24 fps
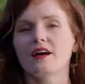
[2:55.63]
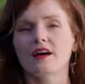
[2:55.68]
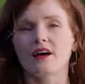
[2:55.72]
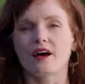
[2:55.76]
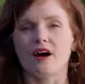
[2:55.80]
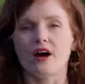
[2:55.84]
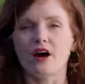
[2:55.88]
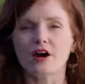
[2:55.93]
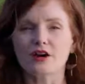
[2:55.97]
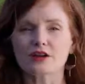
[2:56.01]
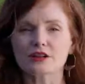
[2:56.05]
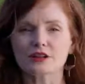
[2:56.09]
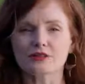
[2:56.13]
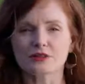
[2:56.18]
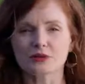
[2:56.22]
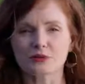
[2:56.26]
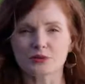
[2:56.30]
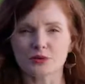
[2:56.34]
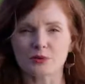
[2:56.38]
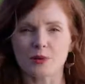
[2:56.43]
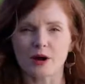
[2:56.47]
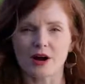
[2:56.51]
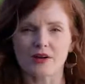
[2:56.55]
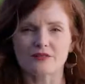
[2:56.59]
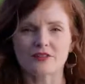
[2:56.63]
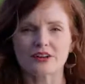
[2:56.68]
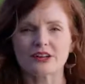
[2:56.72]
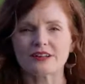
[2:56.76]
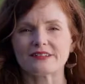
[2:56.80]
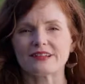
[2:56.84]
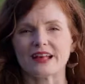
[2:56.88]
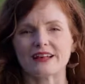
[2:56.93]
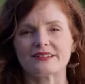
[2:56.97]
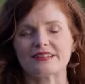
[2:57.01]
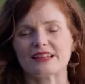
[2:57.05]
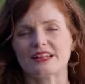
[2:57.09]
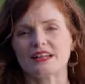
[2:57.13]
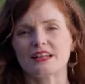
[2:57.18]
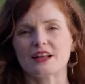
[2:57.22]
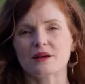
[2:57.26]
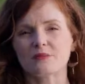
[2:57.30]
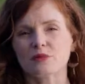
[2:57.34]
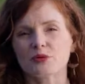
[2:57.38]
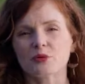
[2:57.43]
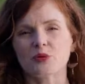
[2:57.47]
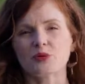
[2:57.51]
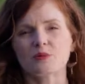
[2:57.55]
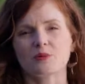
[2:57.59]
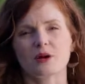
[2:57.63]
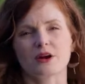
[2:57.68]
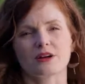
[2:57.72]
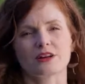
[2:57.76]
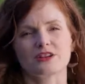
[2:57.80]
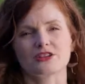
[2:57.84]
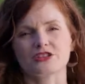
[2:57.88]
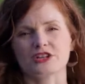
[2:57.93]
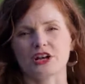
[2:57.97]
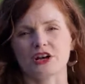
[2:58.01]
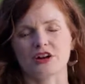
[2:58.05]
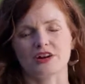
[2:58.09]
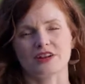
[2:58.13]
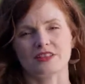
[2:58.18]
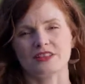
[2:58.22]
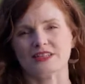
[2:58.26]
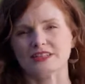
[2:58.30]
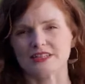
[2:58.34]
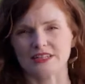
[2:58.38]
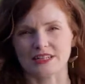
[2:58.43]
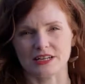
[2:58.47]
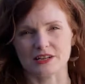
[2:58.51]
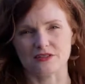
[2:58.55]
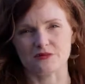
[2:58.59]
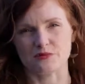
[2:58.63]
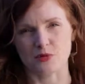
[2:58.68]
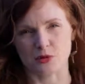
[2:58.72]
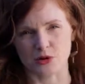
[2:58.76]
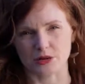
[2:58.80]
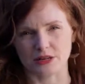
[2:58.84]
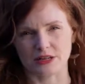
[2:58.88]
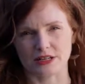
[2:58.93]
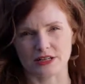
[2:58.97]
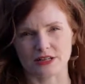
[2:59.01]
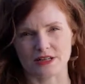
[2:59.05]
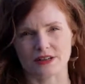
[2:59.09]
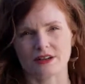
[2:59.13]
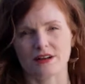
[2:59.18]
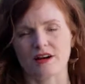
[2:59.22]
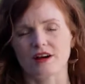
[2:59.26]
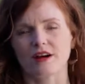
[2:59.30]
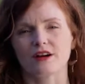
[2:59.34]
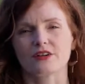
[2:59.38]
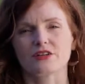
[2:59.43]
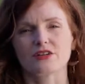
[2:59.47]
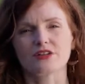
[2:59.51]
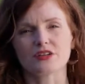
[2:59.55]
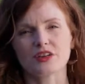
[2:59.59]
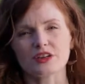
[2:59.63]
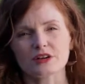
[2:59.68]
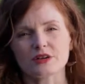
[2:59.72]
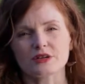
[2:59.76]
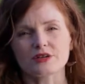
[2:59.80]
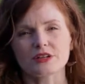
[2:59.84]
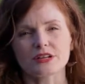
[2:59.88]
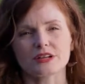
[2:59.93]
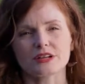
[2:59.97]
Our living room office has the #1 market share in the city of Portland. Our skilled and